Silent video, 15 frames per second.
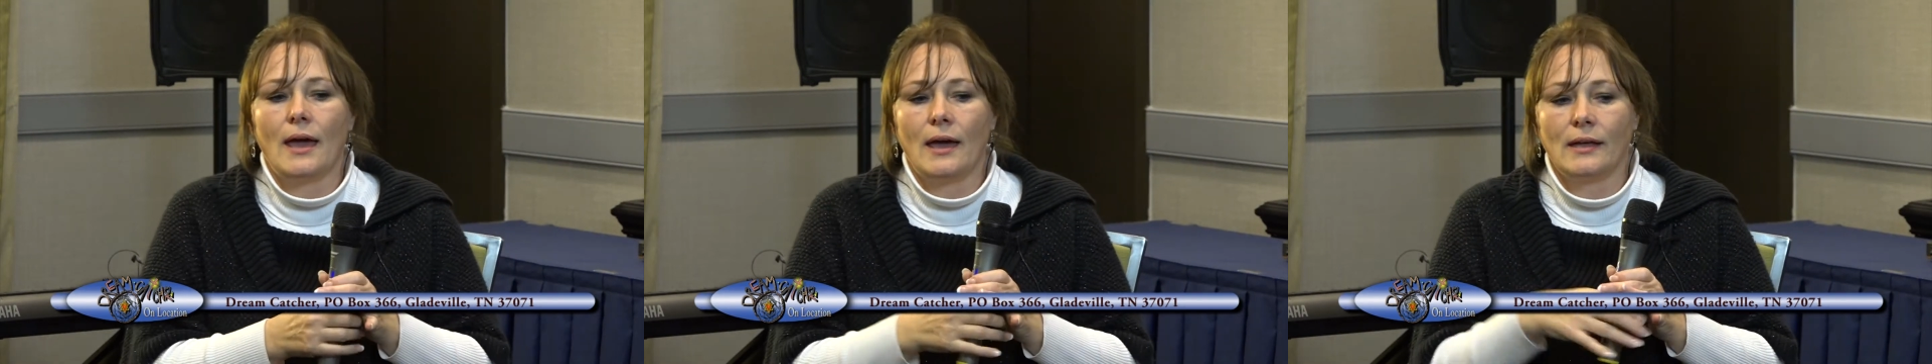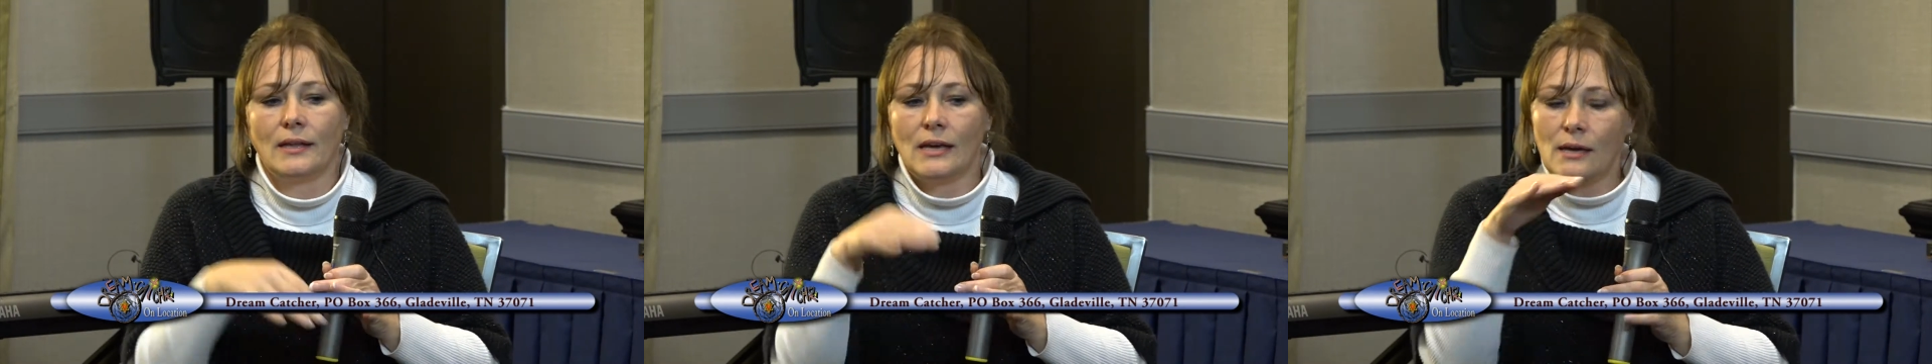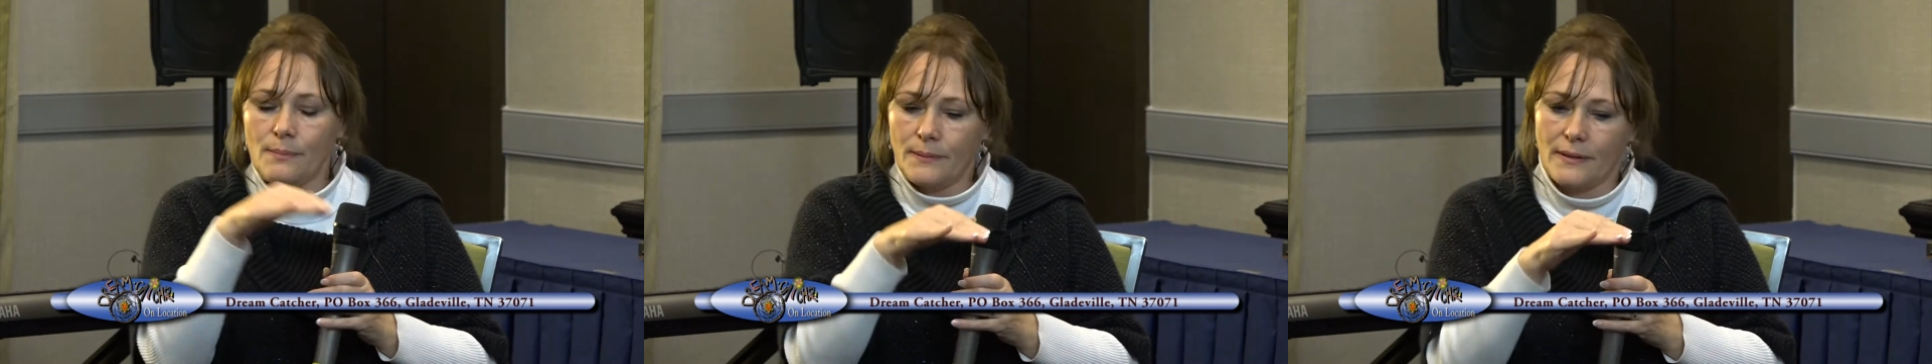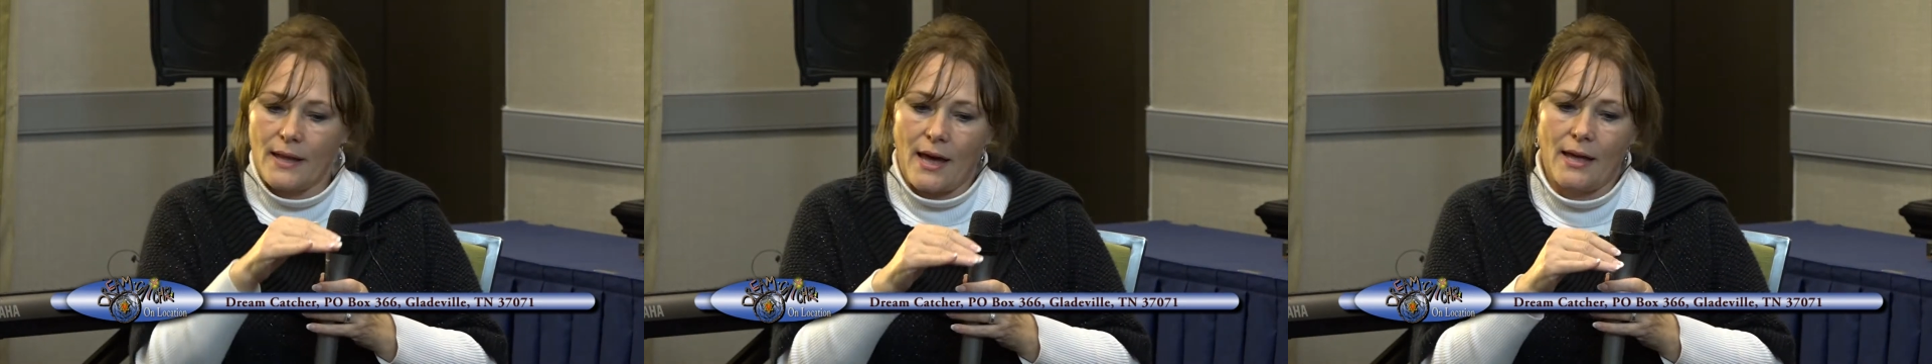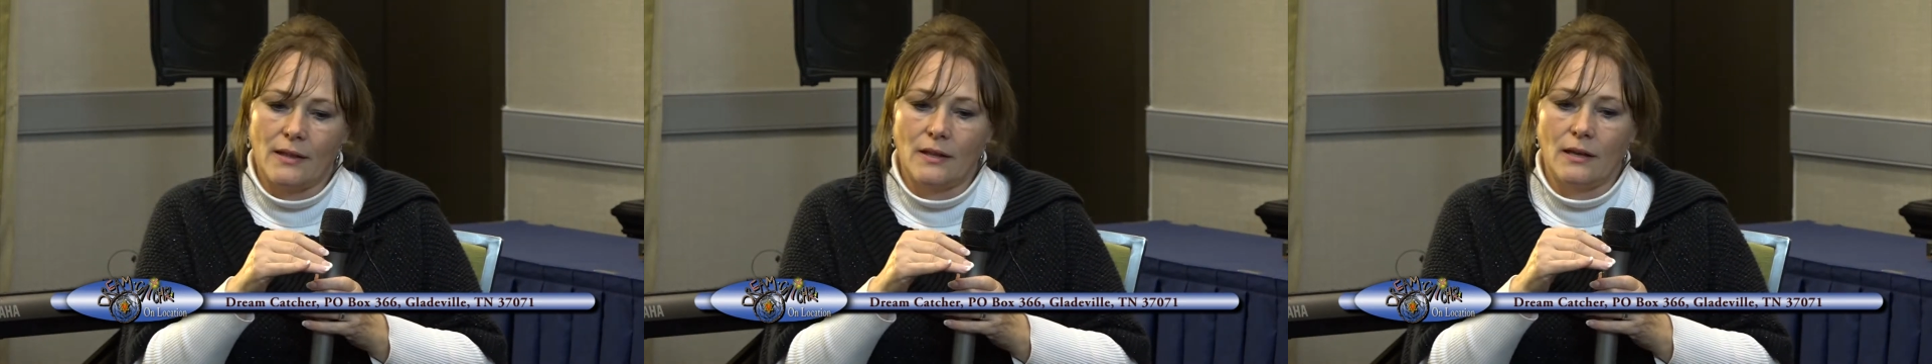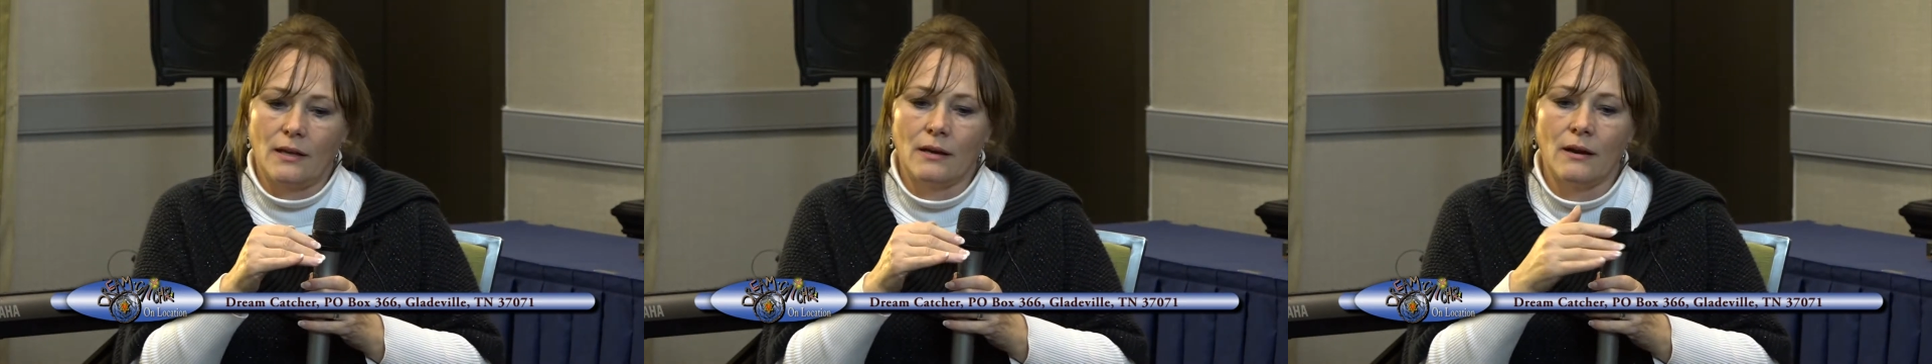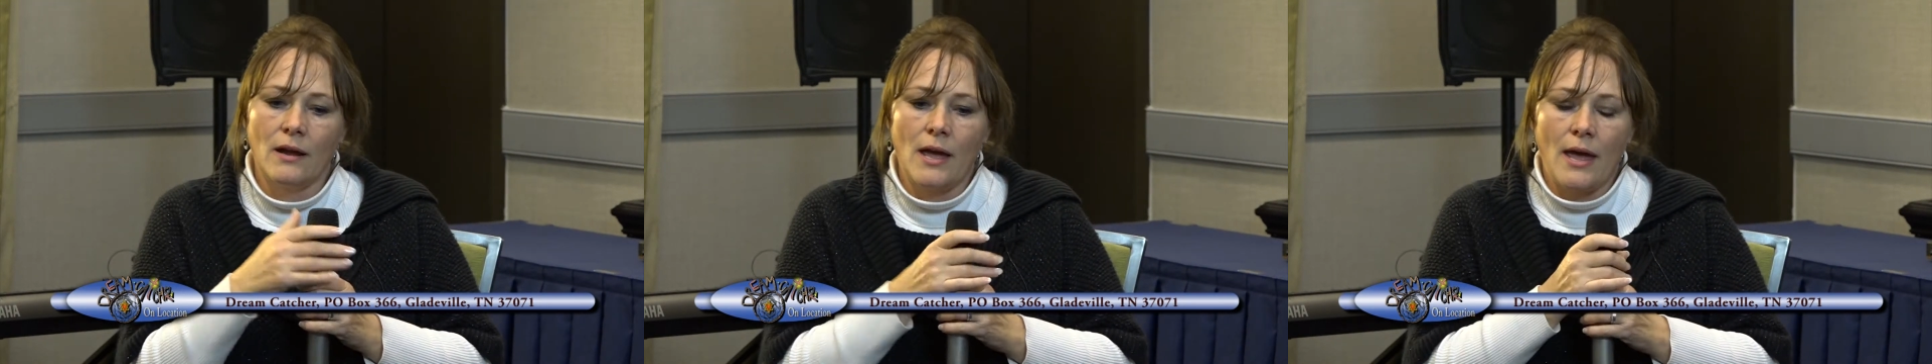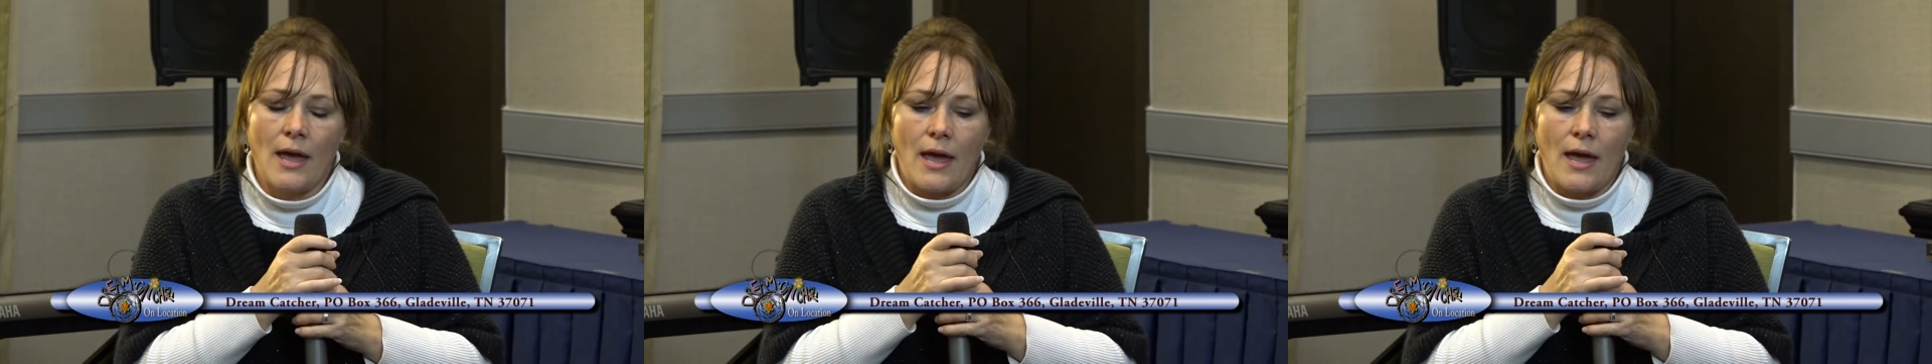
and he put that in the,